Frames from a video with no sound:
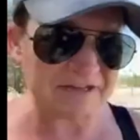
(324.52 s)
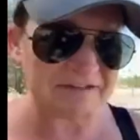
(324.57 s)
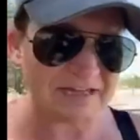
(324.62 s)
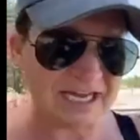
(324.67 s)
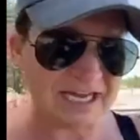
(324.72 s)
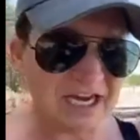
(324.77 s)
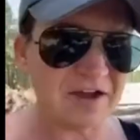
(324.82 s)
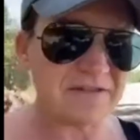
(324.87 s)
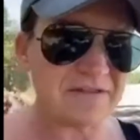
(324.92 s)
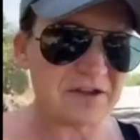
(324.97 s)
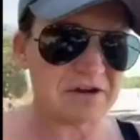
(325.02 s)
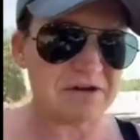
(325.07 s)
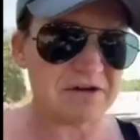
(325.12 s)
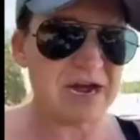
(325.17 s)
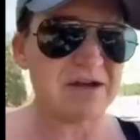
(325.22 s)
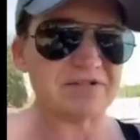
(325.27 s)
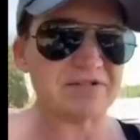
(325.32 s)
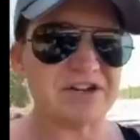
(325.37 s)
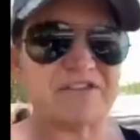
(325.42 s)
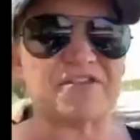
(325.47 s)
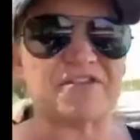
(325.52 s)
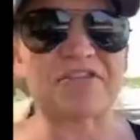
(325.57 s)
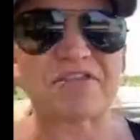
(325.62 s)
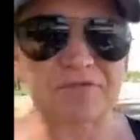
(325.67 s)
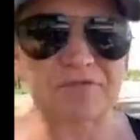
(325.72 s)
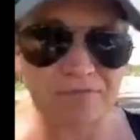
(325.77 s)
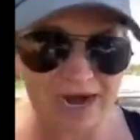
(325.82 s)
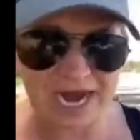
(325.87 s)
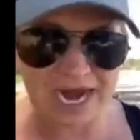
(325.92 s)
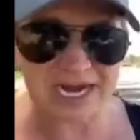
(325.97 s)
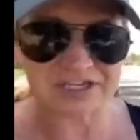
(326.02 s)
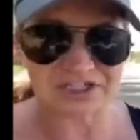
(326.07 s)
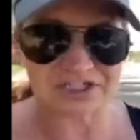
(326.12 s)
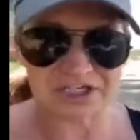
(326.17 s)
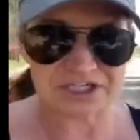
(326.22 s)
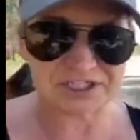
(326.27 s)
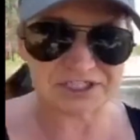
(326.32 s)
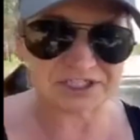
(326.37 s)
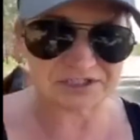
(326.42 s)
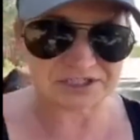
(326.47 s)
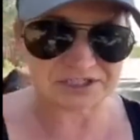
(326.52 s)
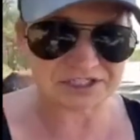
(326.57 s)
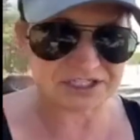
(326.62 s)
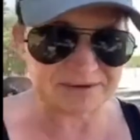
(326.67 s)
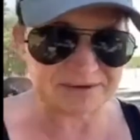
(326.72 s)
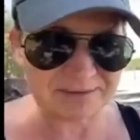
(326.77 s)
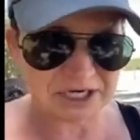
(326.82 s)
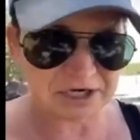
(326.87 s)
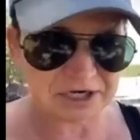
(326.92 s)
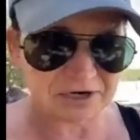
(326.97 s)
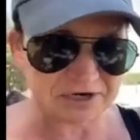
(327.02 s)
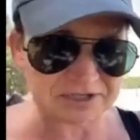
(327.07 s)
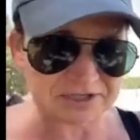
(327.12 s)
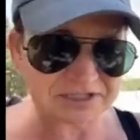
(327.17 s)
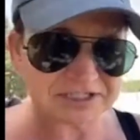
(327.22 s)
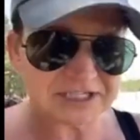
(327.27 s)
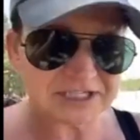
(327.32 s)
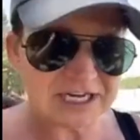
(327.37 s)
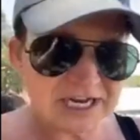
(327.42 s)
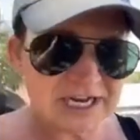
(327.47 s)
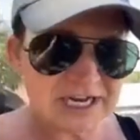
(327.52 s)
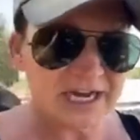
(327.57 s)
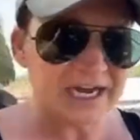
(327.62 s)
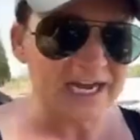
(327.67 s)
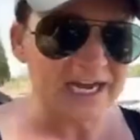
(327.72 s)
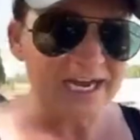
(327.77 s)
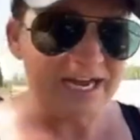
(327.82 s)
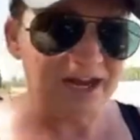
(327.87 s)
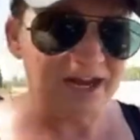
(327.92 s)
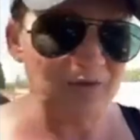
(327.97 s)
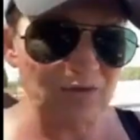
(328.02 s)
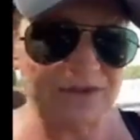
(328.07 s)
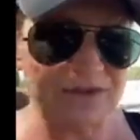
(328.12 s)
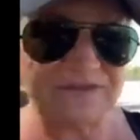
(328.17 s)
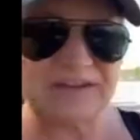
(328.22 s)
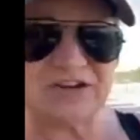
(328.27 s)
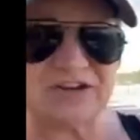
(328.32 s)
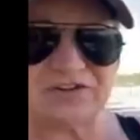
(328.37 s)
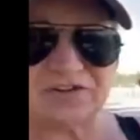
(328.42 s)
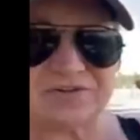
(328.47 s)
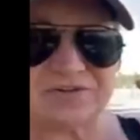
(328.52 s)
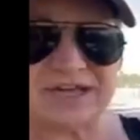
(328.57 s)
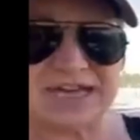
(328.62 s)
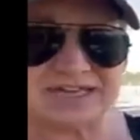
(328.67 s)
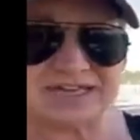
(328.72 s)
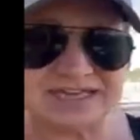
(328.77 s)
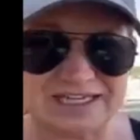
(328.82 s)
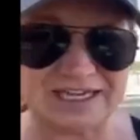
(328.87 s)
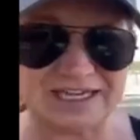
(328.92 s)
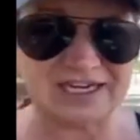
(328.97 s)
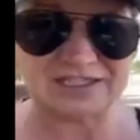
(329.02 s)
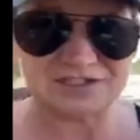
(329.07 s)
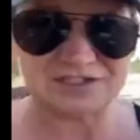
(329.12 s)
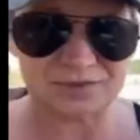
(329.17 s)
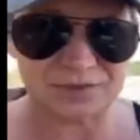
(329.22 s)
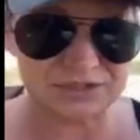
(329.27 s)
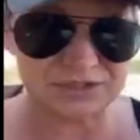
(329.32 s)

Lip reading: lay on the ground and thrash because their stomach hurts. And when they do that, the guts will